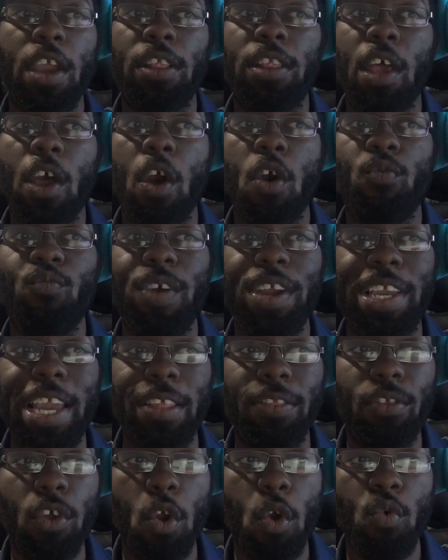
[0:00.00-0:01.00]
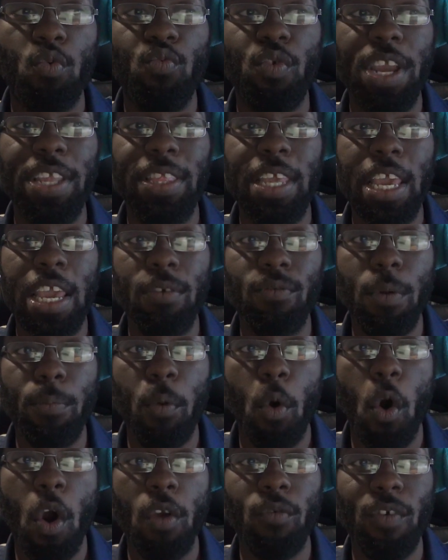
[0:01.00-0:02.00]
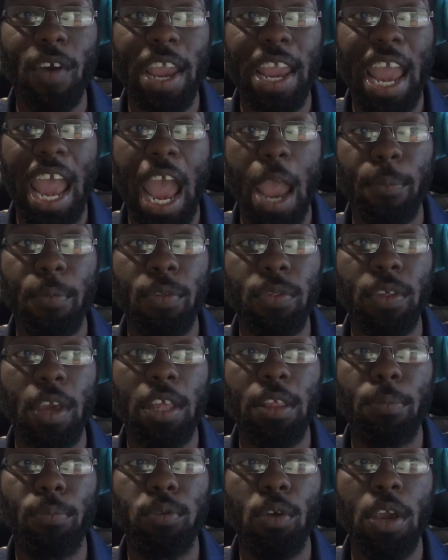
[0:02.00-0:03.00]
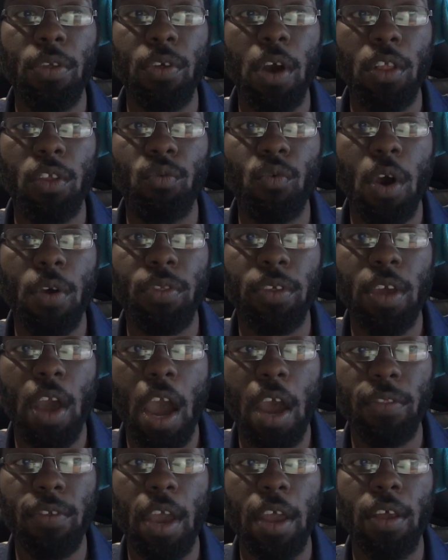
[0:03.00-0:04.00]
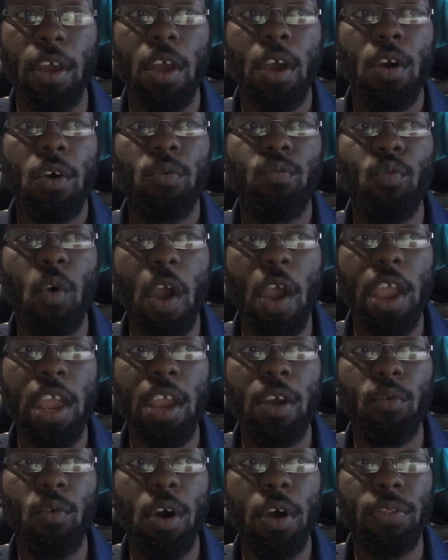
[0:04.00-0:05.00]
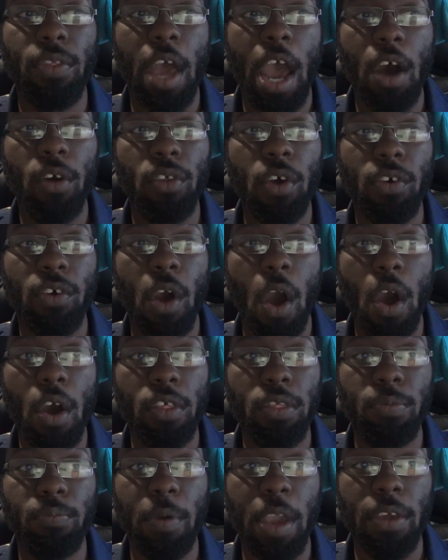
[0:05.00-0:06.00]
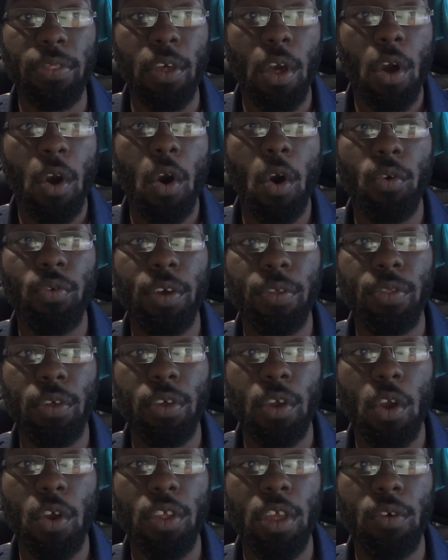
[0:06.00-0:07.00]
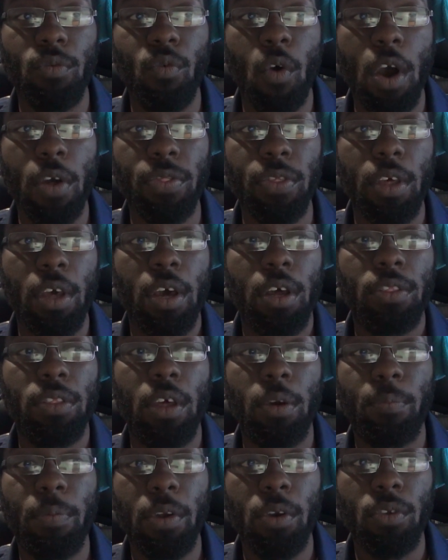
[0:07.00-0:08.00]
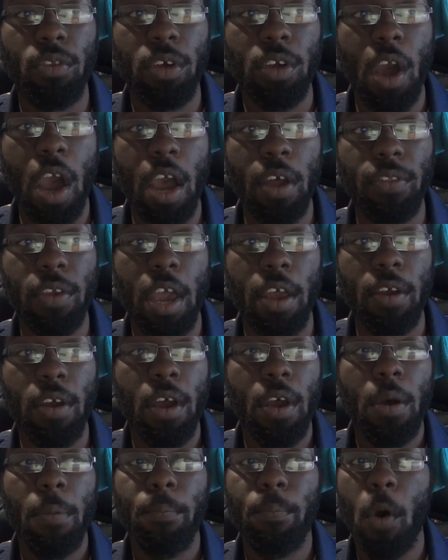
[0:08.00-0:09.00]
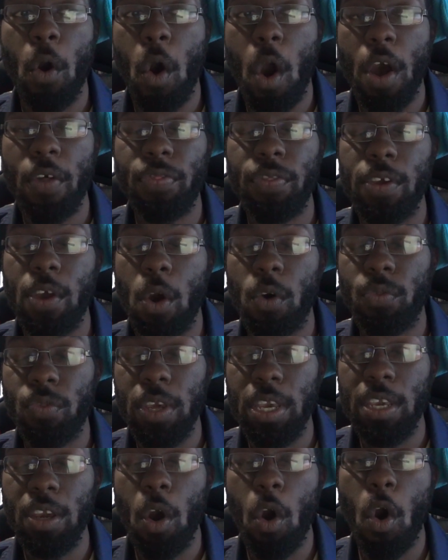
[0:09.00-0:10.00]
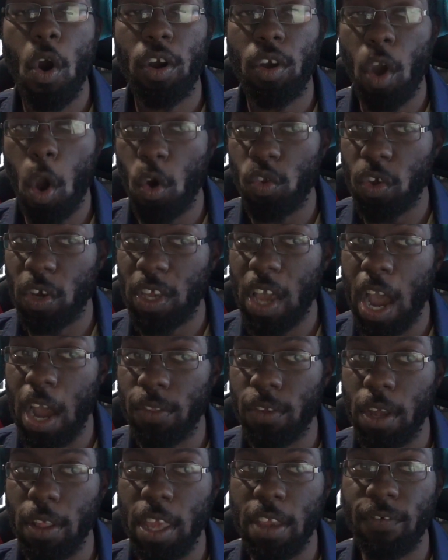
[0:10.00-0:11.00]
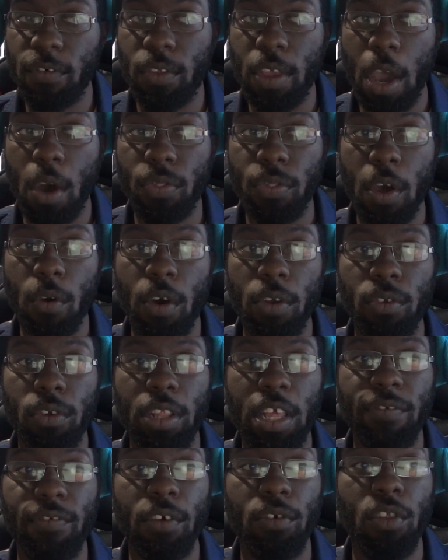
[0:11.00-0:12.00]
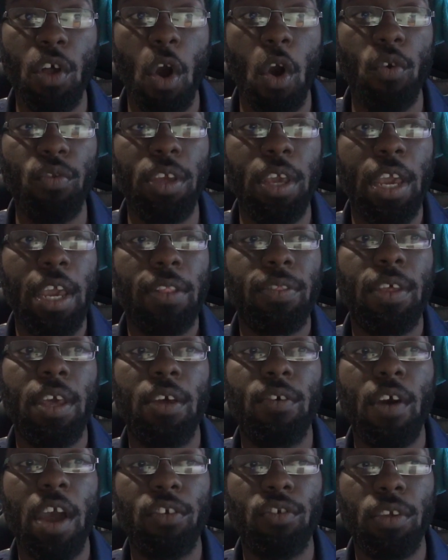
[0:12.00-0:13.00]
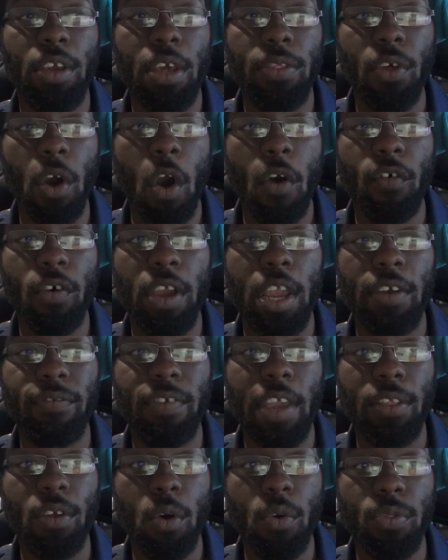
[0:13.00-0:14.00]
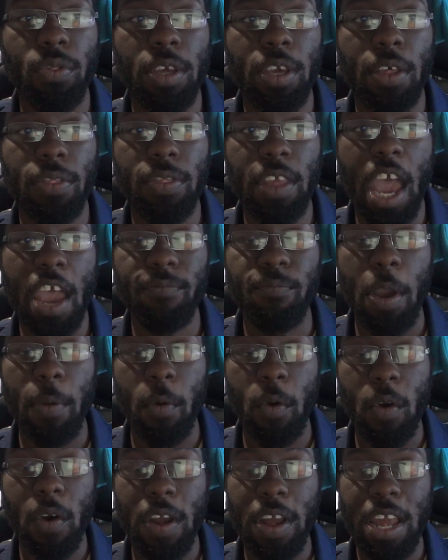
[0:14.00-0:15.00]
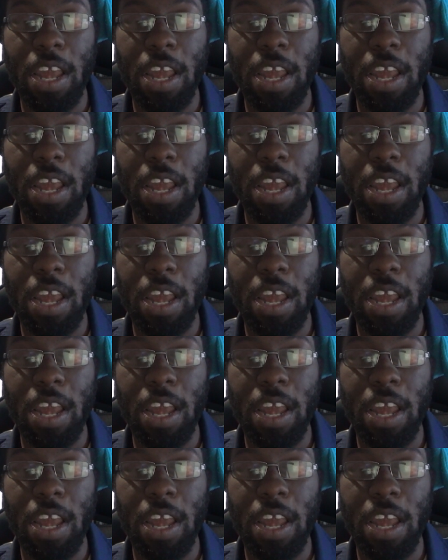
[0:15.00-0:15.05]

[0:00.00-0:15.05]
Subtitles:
little we can do. We need to report when it happens, and the police are the ones to contact. Where it was out of con space, hotel security was the people to contact. Per our COC or code of conduct, if you tell someone to leave you alone, the interaction is over if they don't seek a staff member.